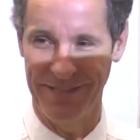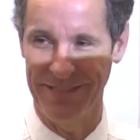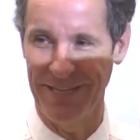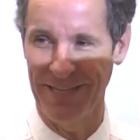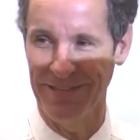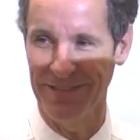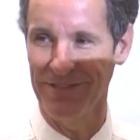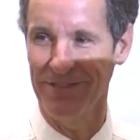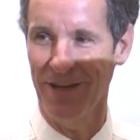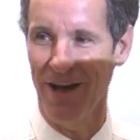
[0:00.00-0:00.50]

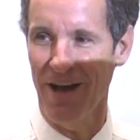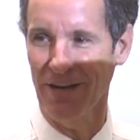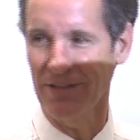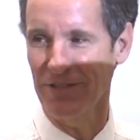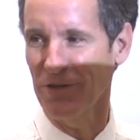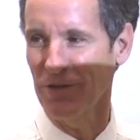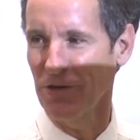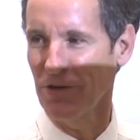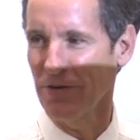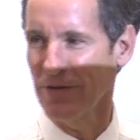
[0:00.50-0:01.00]
tell the dog
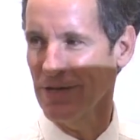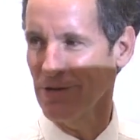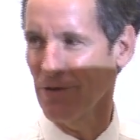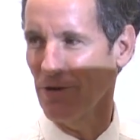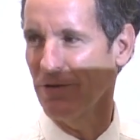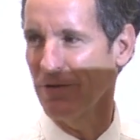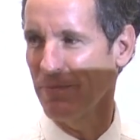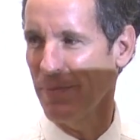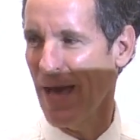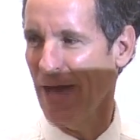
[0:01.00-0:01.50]
to hurry and
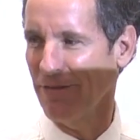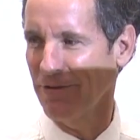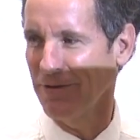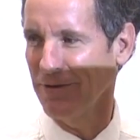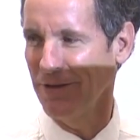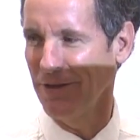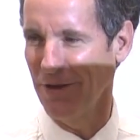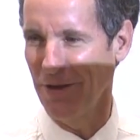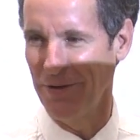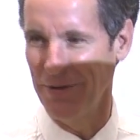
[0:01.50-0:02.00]
go to the
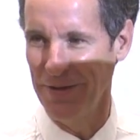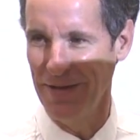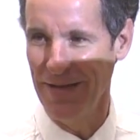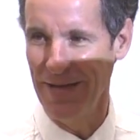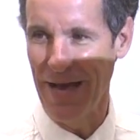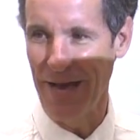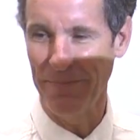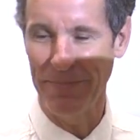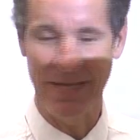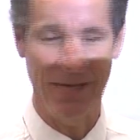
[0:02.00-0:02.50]
bathroom, you know,
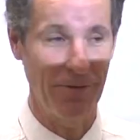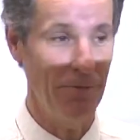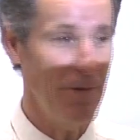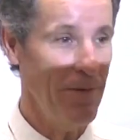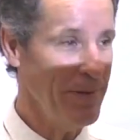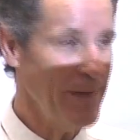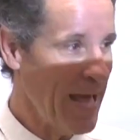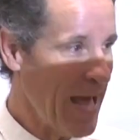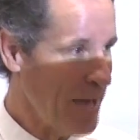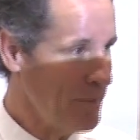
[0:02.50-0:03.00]
I'm thinking,
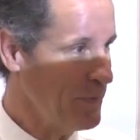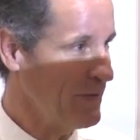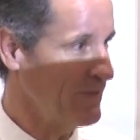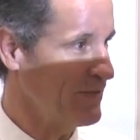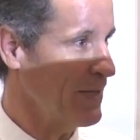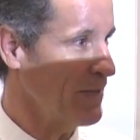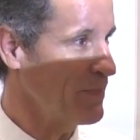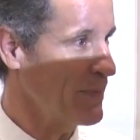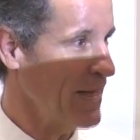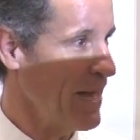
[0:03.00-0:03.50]
what would happen
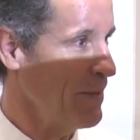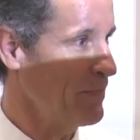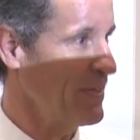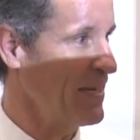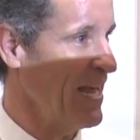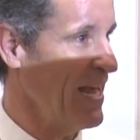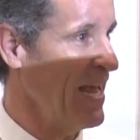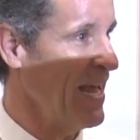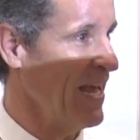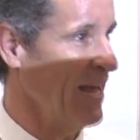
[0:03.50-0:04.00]
if something
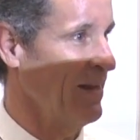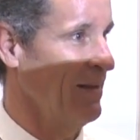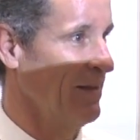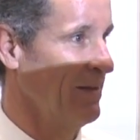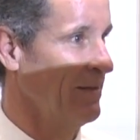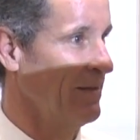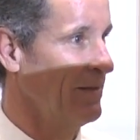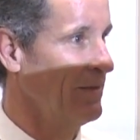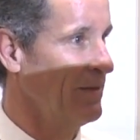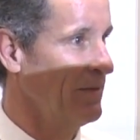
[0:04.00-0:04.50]
happened to him?
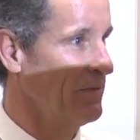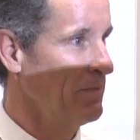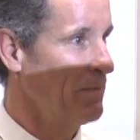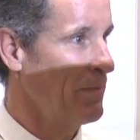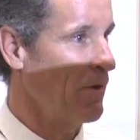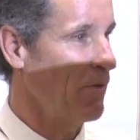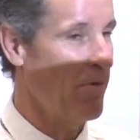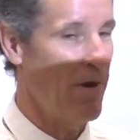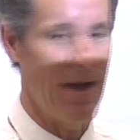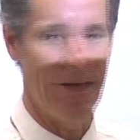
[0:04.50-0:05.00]

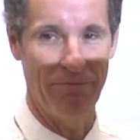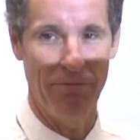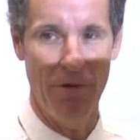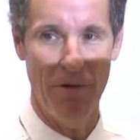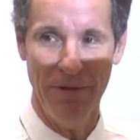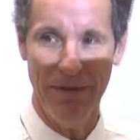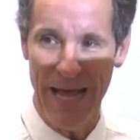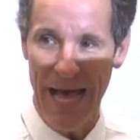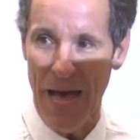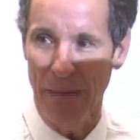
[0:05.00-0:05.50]
My wife,
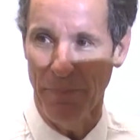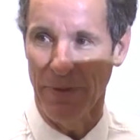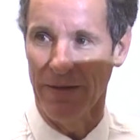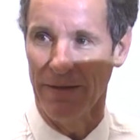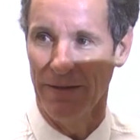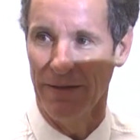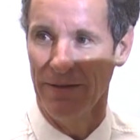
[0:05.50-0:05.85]
what would happen?